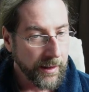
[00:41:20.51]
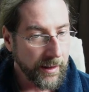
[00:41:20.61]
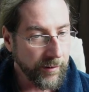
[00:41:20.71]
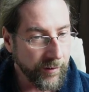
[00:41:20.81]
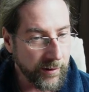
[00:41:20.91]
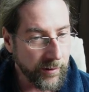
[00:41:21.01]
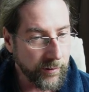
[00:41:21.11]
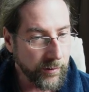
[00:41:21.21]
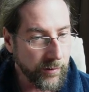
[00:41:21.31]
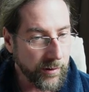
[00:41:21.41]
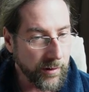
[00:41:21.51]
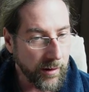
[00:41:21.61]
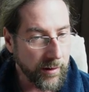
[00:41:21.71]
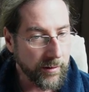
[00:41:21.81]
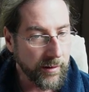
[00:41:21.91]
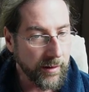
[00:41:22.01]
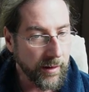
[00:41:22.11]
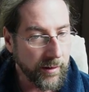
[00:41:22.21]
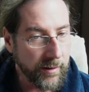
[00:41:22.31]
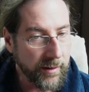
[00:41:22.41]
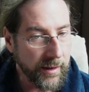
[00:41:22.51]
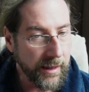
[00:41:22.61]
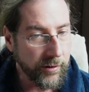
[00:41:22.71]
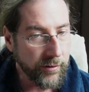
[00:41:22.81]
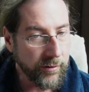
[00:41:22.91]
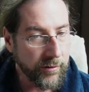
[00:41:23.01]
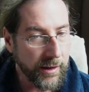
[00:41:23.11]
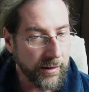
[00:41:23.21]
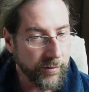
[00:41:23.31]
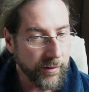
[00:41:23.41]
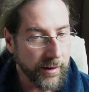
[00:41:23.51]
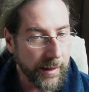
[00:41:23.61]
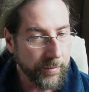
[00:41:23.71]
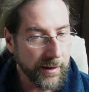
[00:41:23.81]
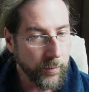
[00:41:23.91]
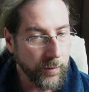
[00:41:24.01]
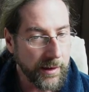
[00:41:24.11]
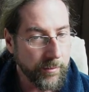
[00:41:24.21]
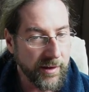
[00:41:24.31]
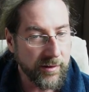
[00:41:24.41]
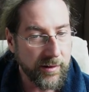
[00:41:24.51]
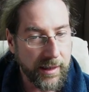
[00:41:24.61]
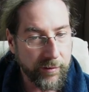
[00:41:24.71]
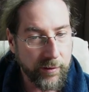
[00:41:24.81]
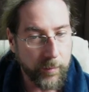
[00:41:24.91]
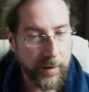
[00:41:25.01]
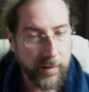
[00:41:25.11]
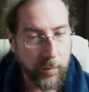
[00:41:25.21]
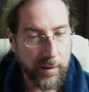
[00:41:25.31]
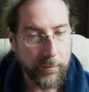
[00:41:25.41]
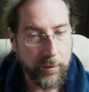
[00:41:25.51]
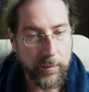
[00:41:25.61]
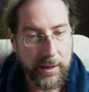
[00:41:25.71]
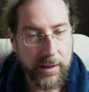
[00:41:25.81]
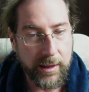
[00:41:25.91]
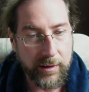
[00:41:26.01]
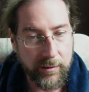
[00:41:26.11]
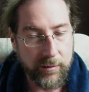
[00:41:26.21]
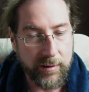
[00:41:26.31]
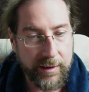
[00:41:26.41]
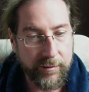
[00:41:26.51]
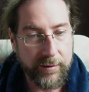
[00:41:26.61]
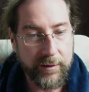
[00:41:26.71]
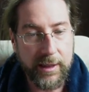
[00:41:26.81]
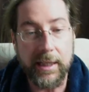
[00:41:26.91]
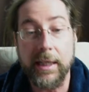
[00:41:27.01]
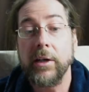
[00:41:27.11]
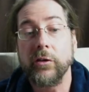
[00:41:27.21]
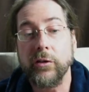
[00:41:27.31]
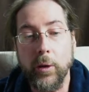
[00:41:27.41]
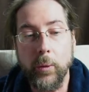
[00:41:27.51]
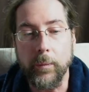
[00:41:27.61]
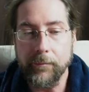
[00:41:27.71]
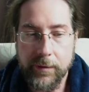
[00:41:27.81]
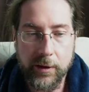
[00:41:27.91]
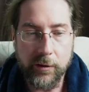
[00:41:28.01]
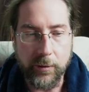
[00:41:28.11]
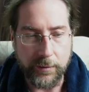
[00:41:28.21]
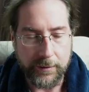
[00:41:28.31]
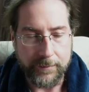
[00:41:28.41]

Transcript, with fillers: If I don't use the car on the, on the day I should check for the update, will I miss and have to wait one more week? I don't drive every day. No, you don't.